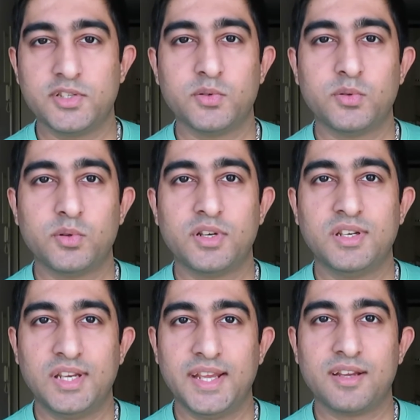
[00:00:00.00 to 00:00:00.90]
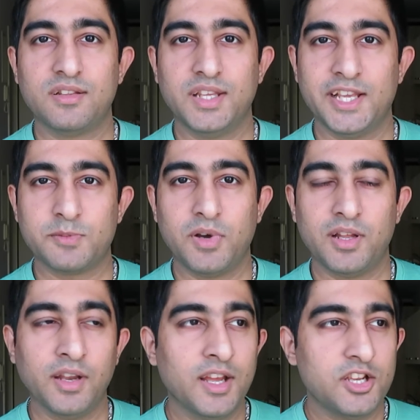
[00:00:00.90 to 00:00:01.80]
you take the
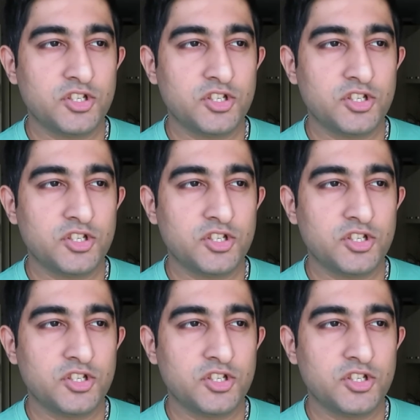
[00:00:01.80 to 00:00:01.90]
S-Bahn,